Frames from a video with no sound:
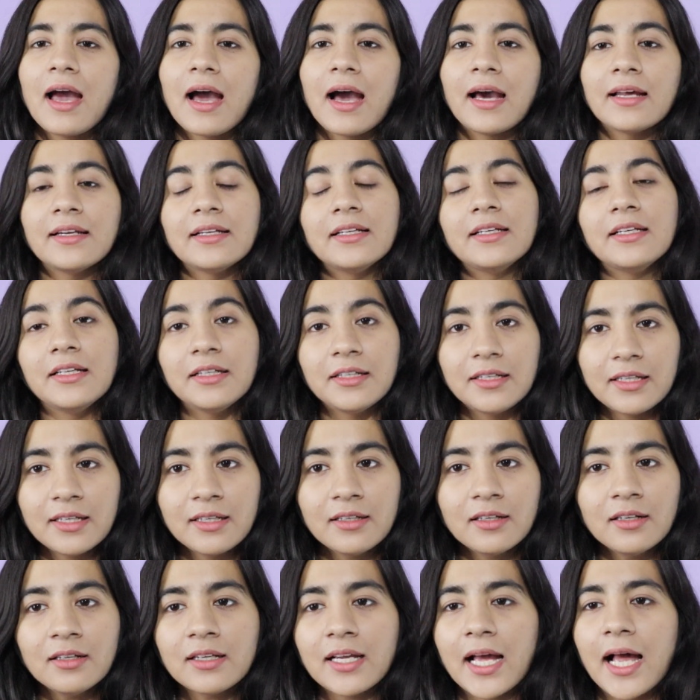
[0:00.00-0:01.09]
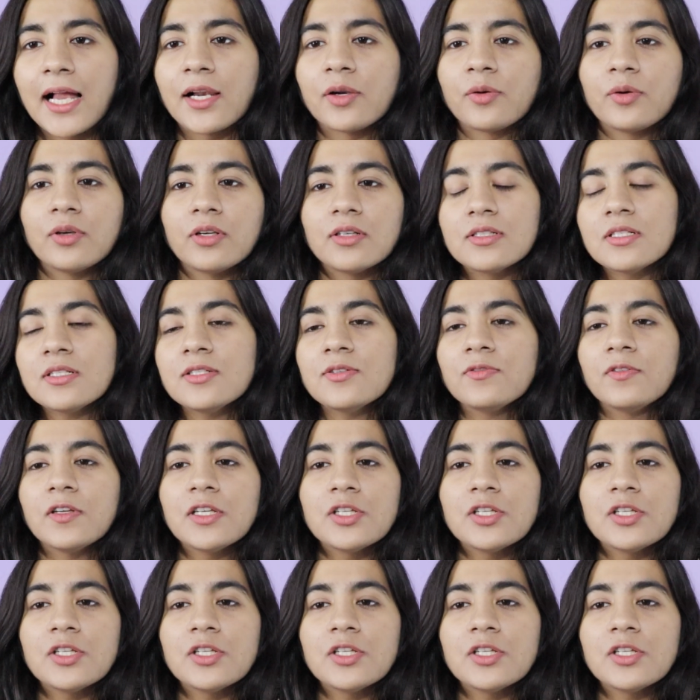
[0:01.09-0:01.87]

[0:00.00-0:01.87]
And in integral calculus,